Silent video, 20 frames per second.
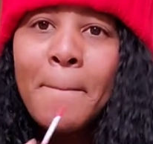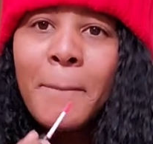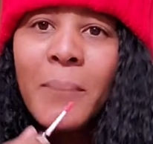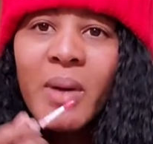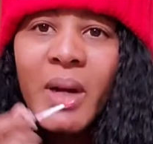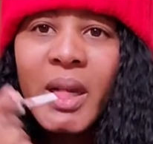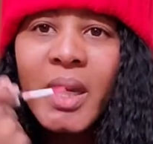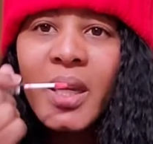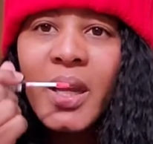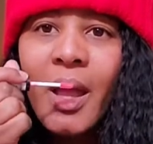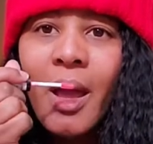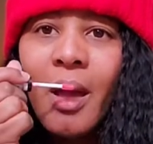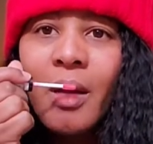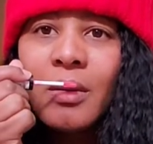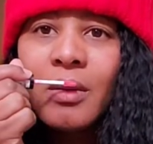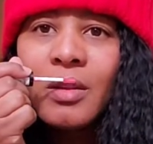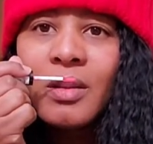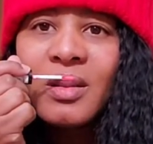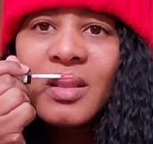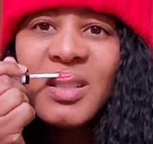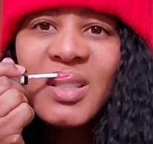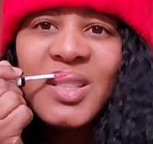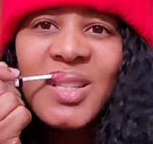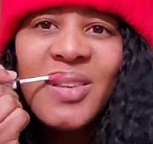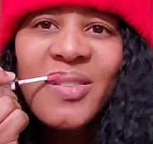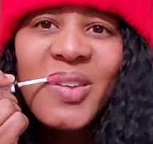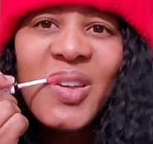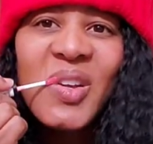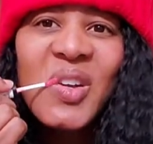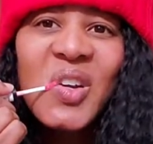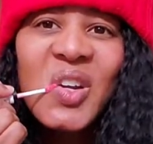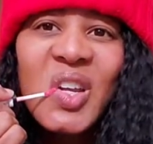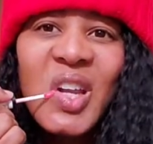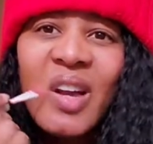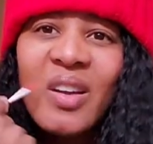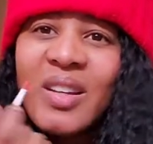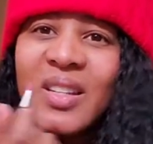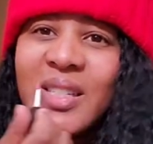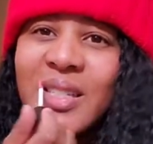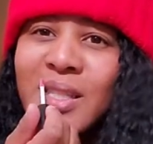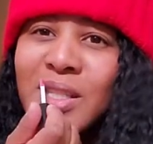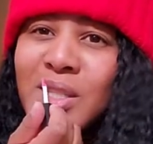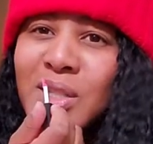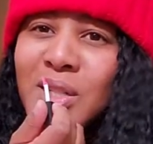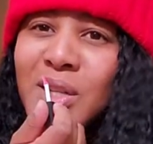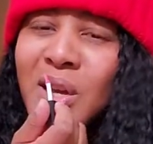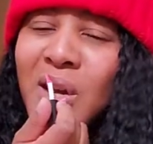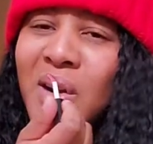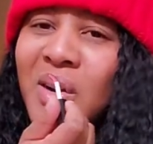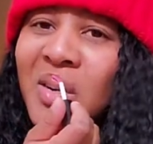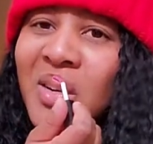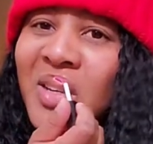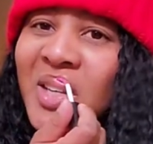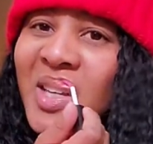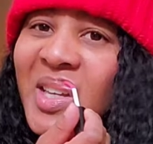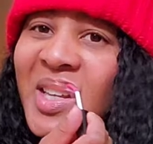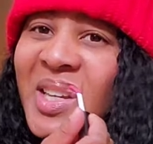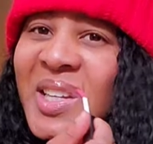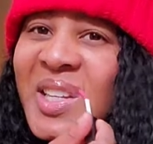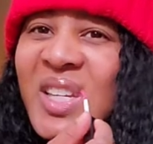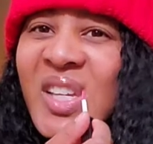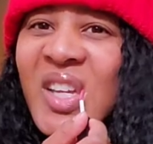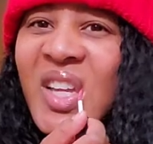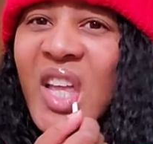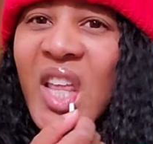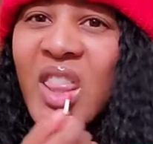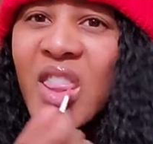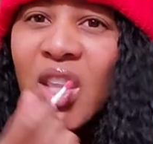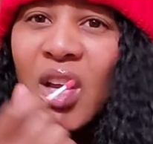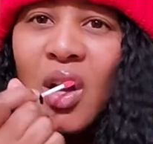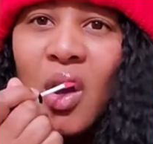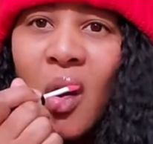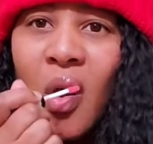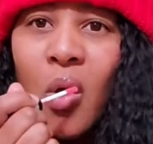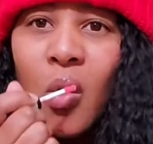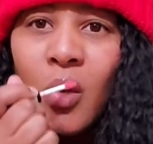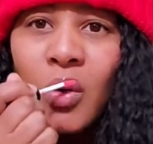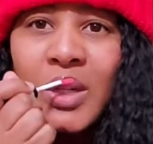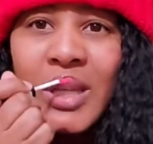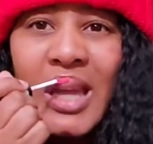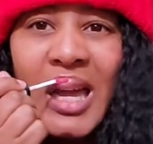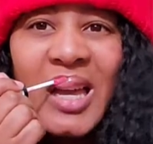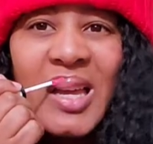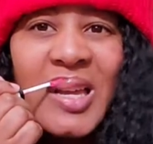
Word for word: right now to be going out in the snow, in the cold.